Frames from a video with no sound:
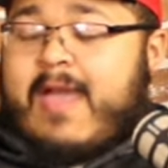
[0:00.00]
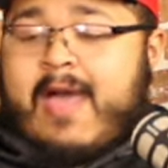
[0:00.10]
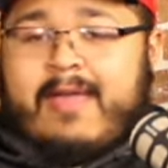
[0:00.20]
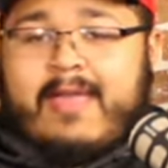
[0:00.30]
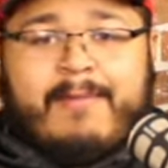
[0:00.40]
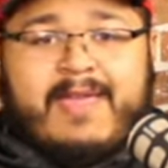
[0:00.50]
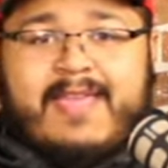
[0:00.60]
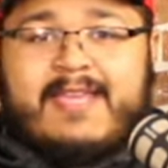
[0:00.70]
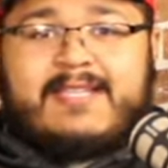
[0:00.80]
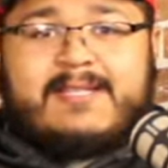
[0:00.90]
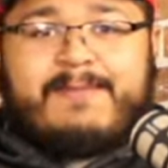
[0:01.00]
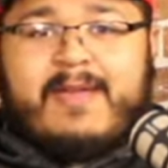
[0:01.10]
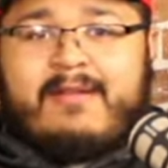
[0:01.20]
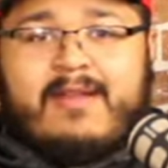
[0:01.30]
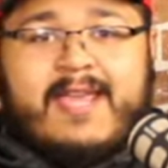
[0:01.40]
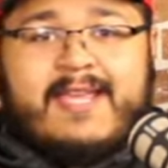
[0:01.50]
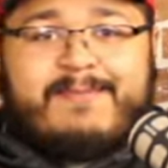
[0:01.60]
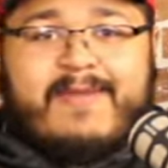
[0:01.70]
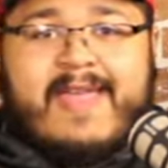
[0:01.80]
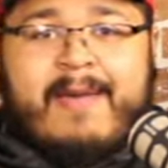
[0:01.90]
Yeah, I mean, he's
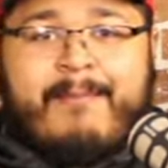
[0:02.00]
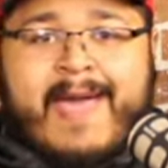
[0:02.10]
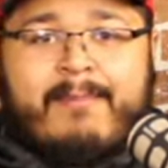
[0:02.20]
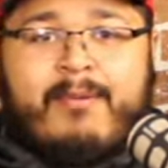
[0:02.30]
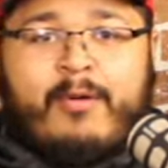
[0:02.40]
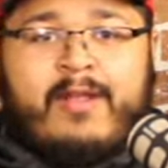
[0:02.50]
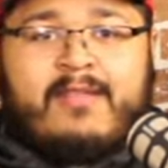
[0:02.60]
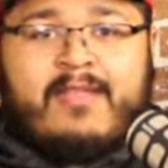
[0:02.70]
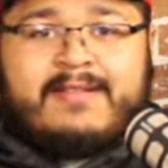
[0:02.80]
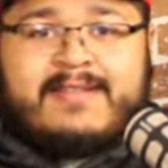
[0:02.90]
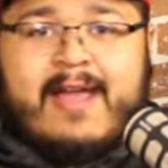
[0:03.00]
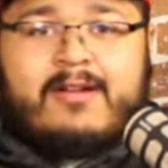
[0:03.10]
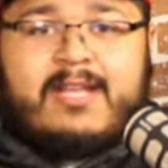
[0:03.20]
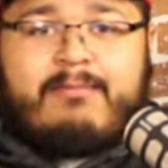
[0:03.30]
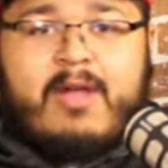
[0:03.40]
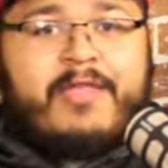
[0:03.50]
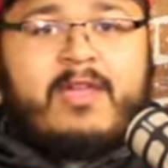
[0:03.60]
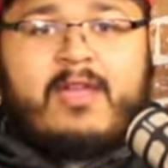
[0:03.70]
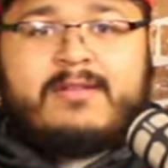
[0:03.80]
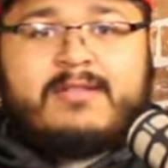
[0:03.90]
been that backbone in the entire team. Nothing
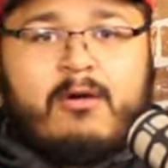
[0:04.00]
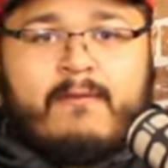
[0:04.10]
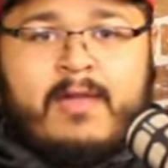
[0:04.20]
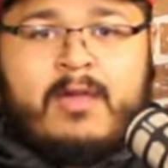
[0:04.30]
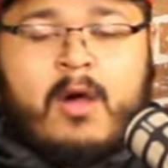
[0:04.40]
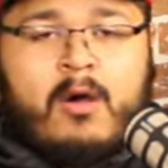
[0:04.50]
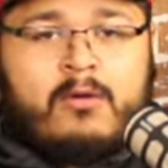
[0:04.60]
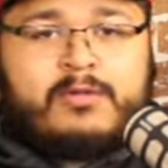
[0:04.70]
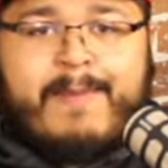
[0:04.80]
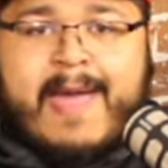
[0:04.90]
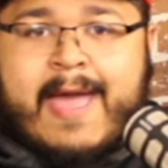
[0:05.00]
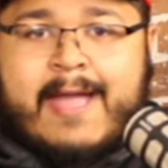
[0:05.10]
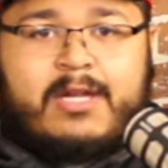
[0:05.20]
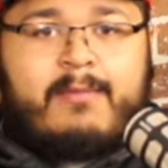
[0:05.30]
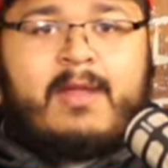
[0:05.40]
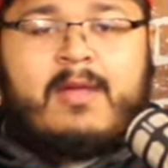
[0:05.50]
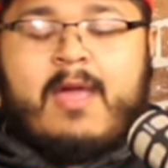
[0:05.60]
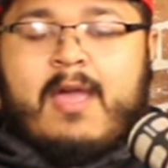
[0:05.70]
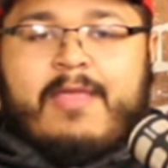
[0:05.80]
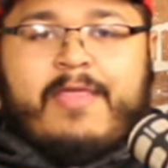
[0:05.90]
against Ovi, Oj, Patch, and I mean,
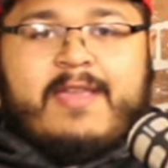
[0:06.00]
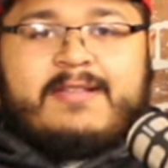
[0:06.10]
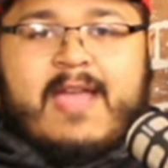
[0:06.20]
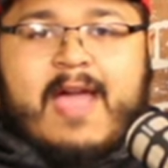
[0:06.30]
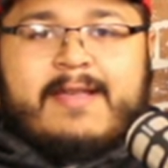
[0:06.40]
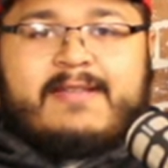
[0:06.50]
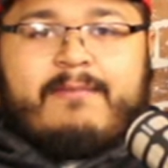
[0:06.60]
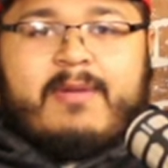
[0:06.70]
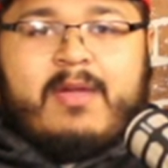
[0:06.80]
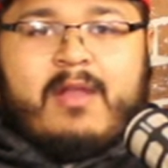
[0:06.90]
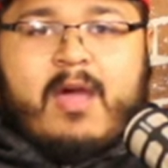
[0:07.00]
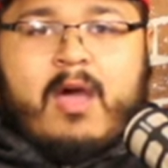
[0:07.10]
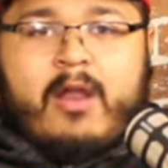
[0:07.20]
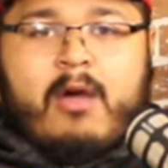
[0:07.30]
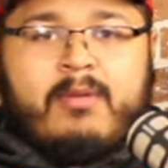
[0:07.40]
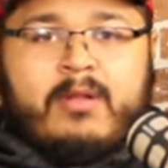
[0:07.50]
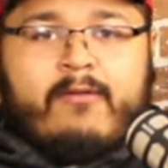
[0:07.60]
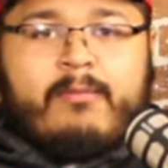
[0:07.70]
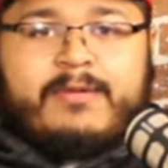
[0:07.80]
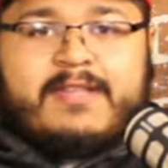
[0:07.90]
these guys have been an
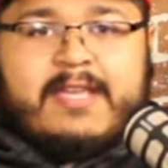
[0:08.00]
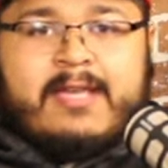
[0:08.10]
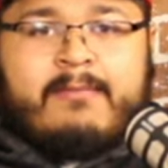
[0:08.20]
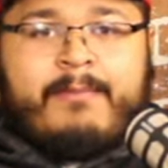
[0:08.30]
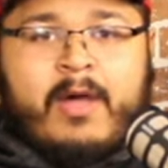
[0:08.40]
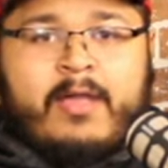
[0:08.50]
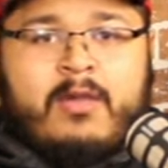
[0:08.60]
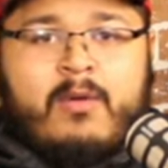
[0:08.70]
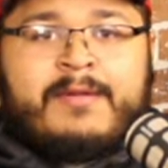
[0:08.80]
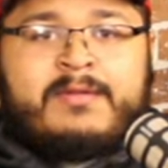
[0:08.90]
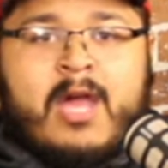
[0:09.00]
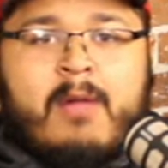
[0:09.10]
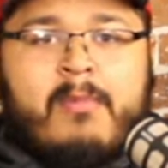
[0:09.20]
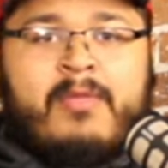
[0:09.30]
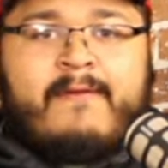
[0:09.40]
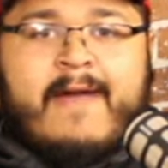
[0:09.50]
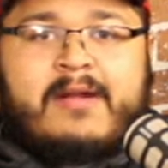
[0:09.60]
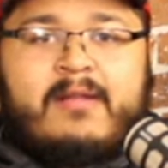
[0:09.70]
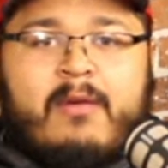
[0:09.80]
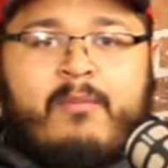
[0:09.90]
unbelievable team, but you also got to remember the
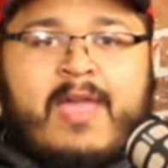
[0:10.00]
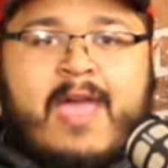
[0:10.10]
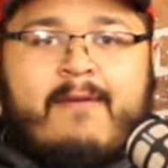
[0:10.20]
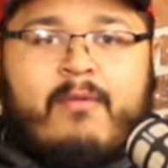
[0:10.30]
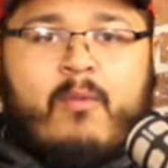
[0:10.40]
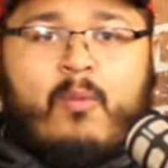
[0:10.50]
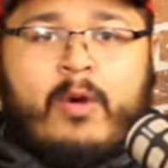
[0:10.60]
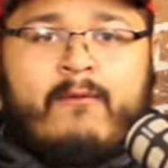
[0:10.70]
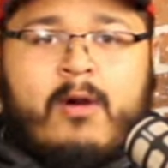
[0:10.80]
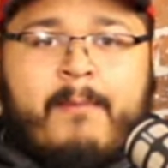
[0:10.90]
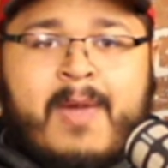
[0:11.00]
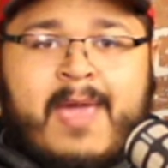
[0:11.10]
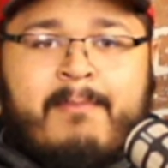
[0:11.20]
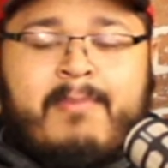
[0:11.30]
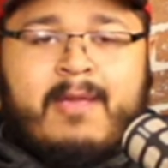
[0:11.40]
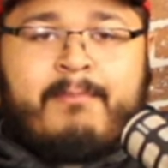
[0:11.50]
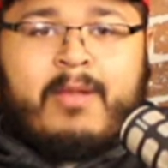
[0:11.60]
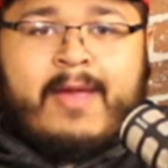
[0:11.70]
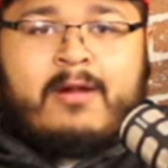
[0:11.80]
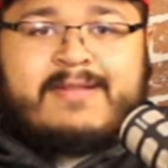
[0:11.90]
factor that we have one of our main big
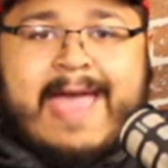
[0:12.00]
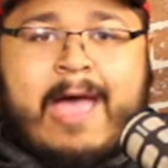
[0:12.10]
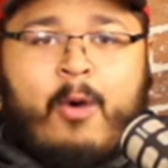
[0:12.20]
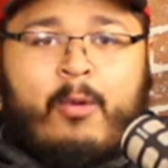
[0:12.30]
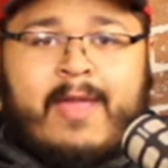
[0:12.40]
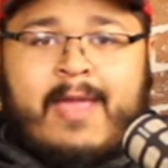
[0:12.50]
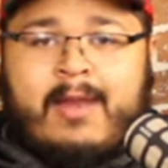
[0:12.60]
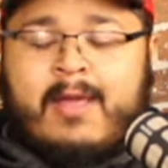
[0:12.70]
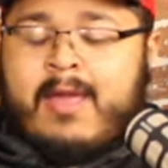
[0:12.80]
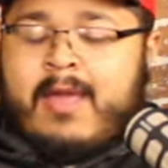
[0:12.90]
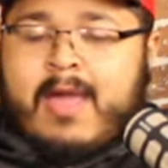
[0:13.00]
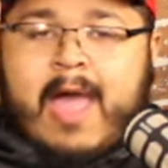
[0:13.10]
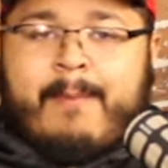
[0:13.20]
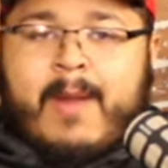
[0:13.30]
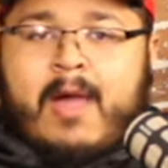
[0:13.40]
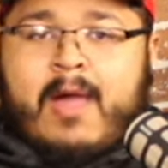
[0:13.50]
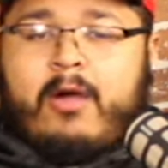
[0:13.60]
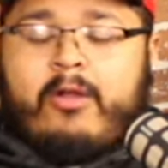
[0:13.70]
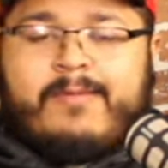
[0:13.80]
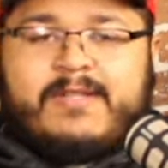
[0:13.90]
players out, and I'm not
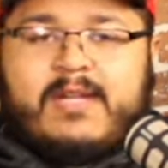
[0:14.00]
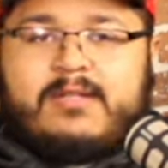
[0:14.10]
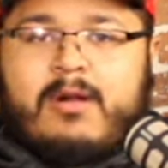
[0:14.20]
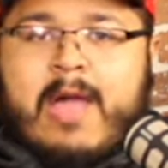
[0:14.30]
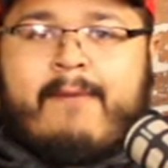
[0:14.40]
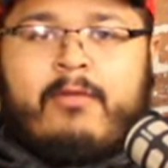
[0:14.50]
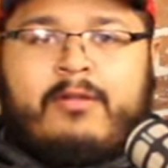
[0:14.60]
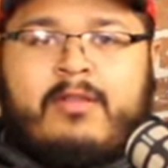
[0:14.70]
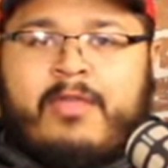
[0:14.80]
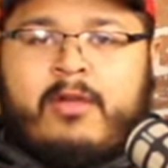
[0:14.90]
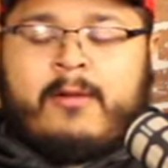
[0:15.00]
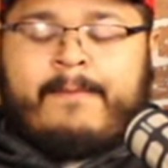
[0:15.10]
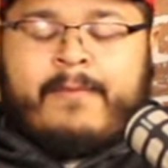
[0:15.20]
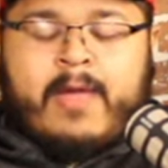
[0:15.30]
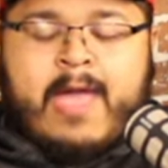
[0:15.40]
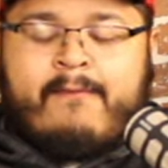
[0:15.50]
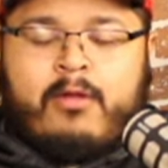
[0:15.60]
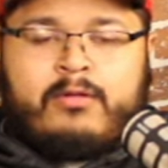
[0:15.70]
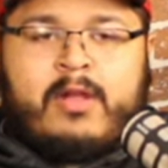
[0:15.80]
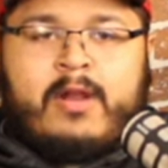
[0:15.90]
100% sure. I haven't looked on
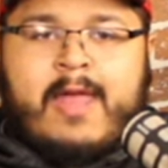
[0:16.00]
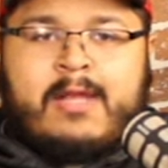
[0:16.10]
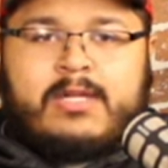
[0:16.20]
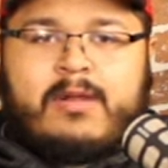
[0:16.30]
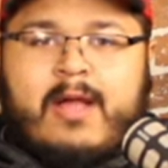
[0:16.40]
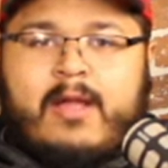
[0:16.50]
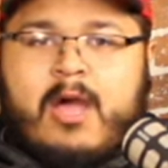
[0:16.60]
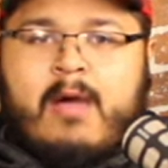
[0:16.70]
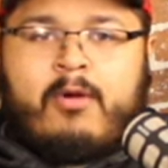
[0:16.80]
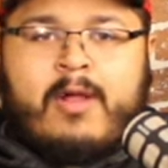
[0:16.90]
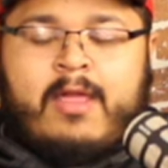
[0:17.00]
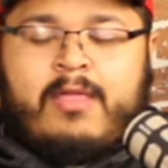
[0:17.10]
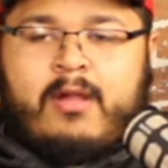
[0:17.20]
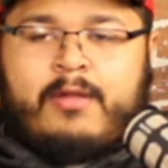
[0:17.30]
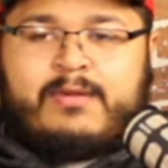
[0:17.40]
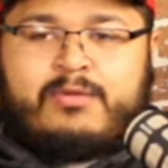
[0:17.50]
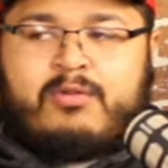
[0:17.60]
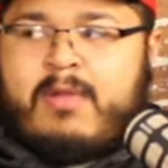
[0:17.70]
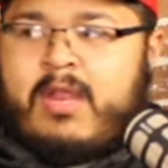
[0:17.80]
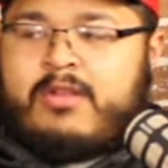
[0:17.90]
NHL.com or anything on
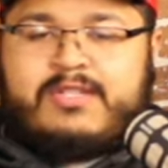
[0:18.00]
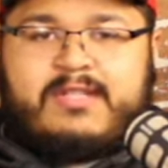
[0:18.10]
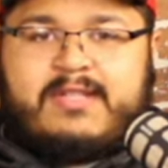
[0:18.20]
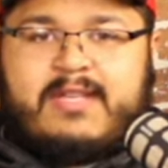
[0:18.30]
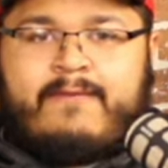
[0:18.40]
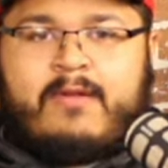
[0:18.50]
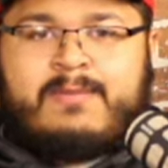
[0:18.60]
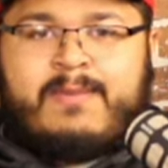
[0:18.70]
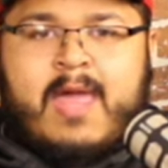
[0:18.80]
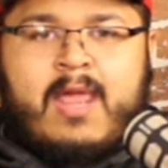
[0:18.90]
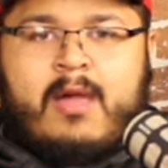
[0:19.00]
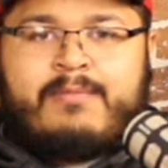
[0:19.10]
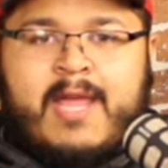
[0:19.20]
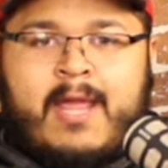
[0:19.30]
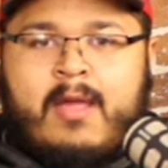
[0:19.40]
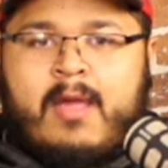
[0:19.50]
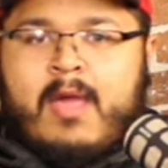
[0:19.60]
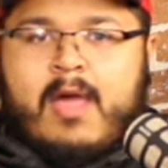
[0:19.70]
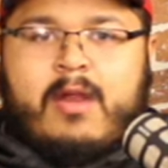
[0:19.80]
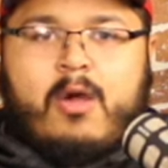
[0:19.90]
social media just to see if there's been any update.
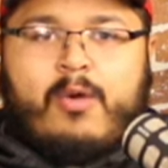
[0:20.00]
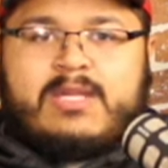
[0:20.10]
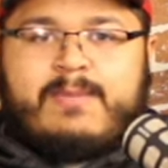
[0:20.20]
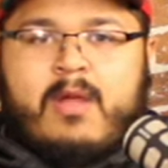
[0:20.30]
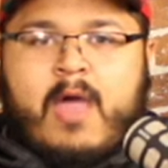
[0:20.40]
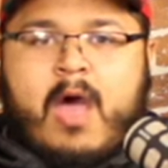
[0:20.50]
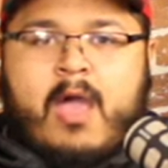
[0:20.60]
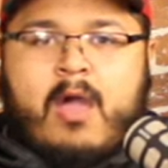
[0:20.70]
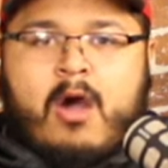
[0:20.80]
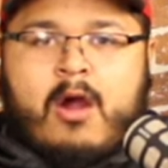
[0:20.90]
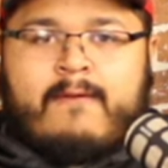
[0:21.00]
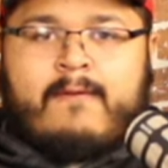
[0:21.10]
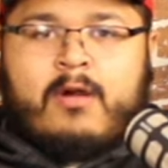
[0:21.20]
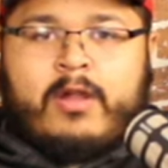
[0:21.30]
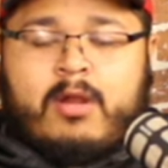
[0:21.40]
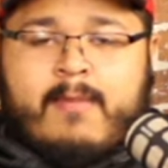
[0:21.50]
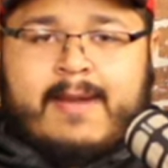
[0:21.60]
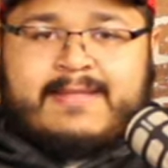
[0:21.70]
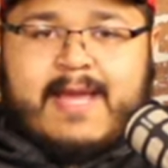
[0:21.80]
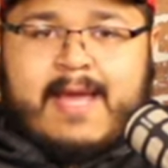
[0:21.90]
I know he's been on the IR for a good
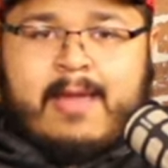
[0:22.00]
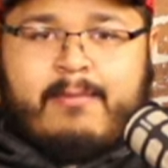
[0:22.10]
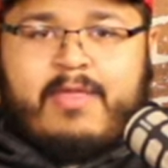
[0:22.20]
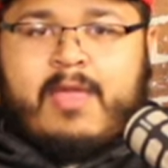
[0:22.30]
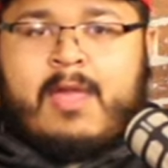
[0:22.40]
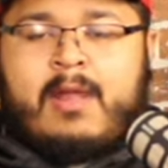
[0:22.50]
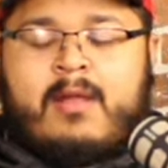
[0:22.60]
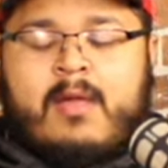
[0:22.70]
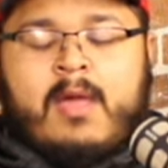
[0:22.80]
amount of time. Then